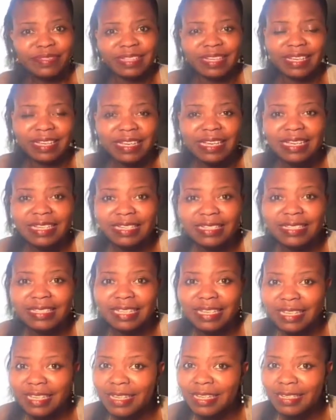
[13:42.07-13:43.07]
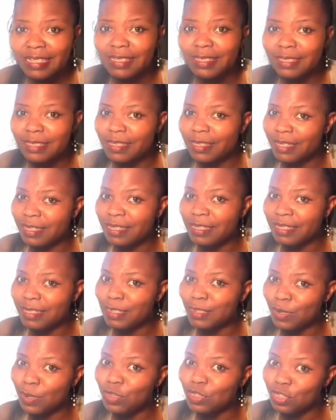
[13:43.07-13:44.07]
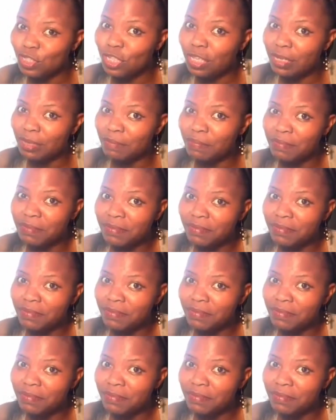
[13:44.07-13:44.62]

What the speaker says: it is not cheap.